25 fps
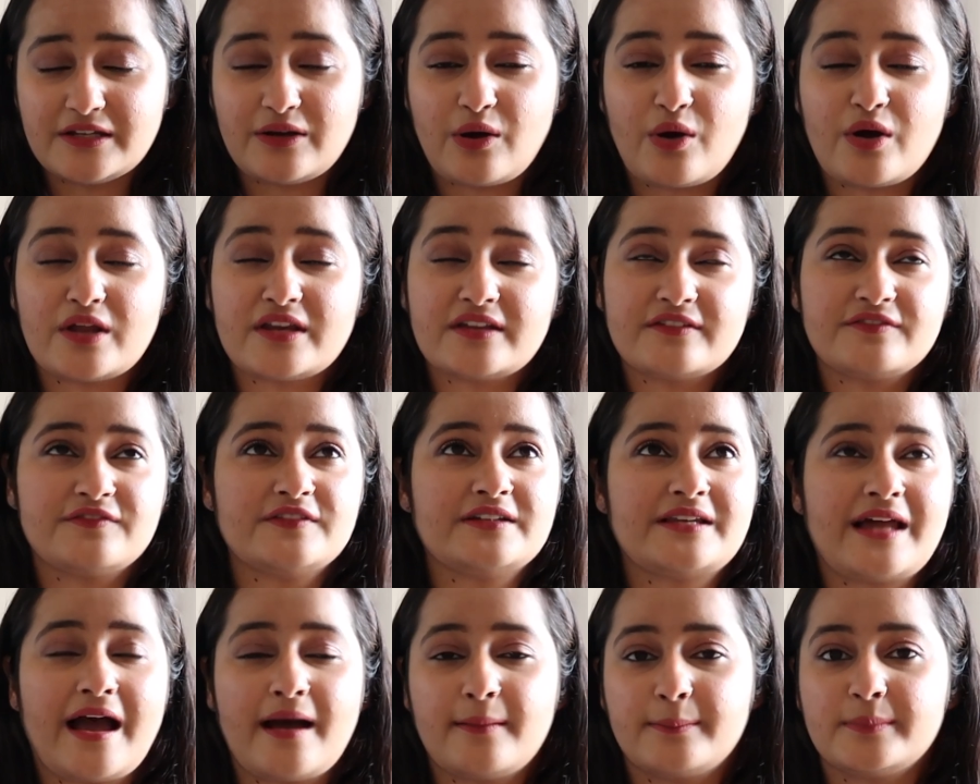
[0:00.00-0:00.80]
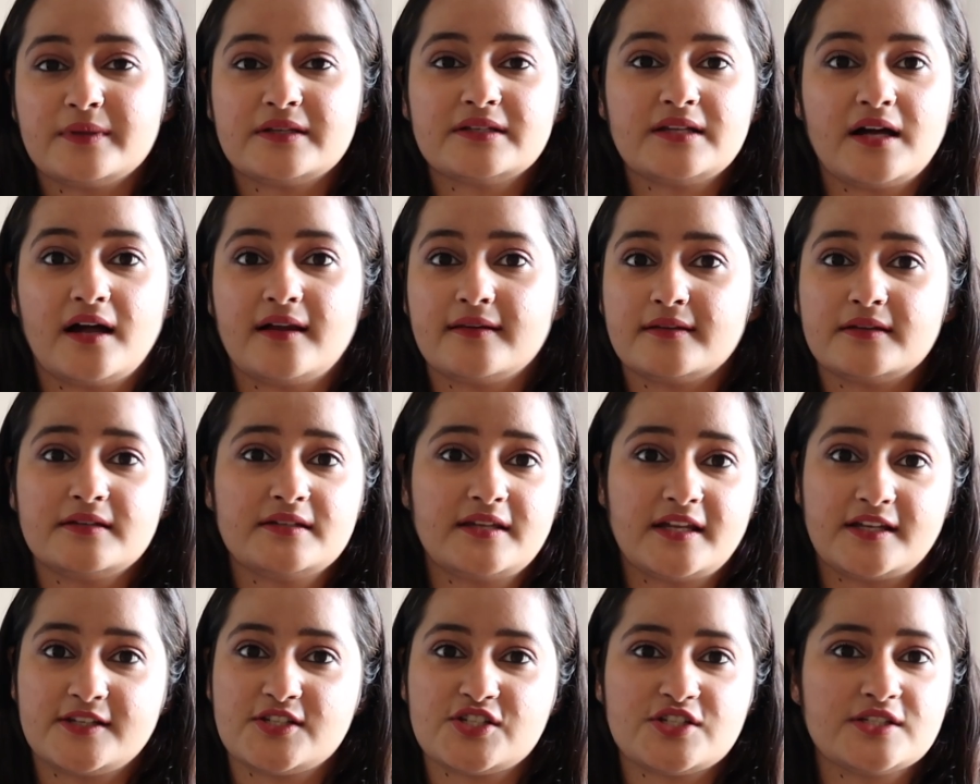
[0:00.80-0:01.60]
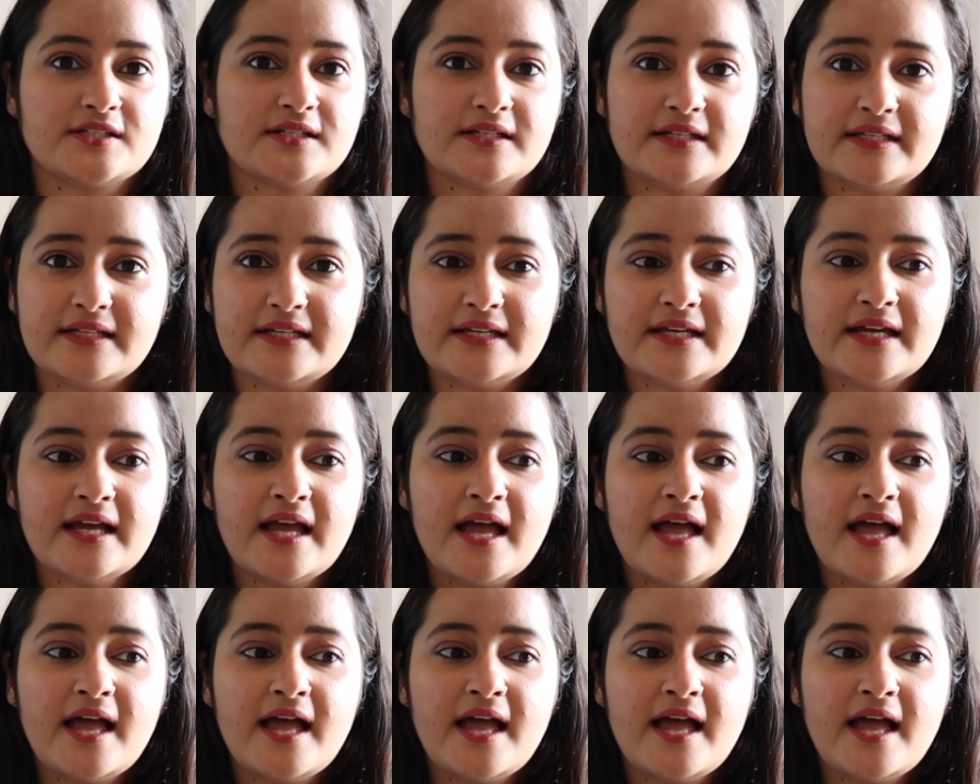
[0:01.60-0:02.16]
Or if it happened unintentionally,